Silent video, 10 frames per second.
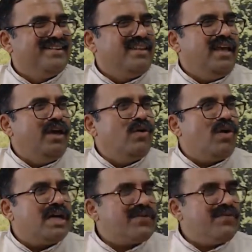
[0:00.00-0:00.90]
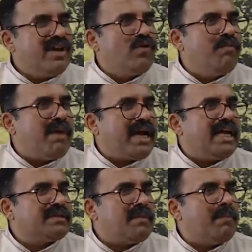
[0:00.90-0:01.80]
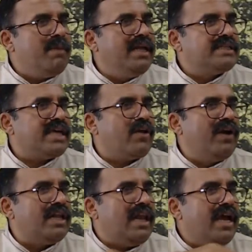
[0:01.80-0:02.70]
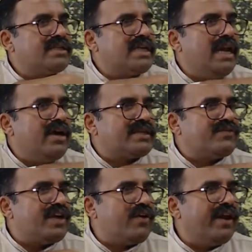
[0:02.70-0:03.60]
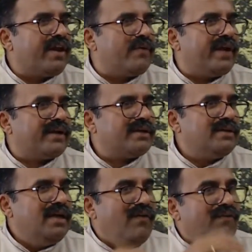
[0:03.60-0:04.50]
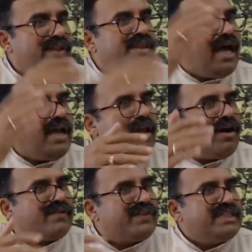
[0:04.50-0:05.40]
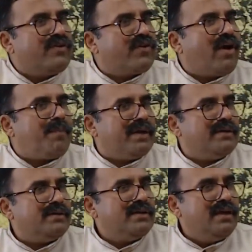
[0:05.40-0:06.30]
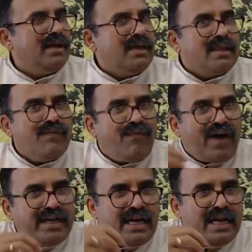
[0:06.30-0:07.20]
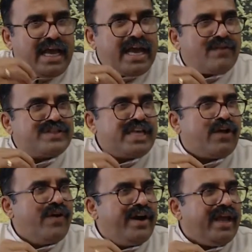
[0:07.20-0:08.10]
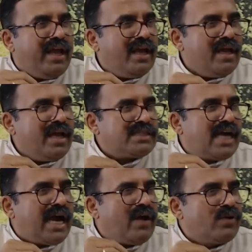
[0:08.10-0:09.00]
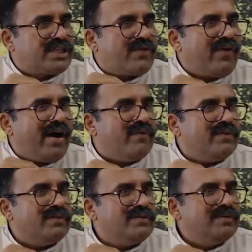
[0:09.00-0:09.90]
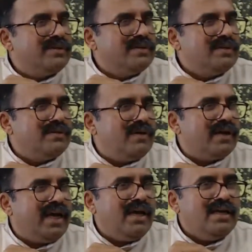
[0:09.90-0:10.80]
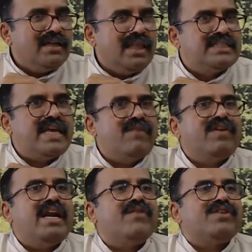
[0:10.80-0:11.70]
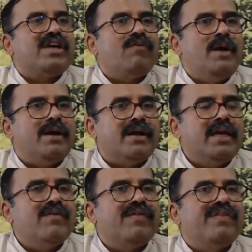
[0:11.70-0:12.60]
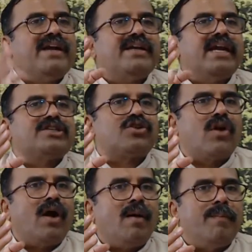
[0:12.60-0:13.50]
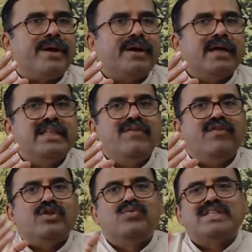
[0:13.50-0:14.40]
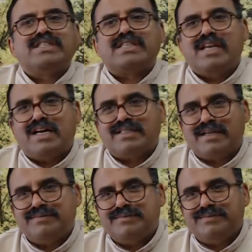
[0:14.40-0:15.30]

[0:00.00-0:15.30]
The ego has a very good mechanism of building security, layers and layers of security around that. With Jnana, a lot of things have dropped. The final layer of security, yes, I have to survive. Okay, the safety net which I have built, even that gets dropped in the Vidvat sannyasa.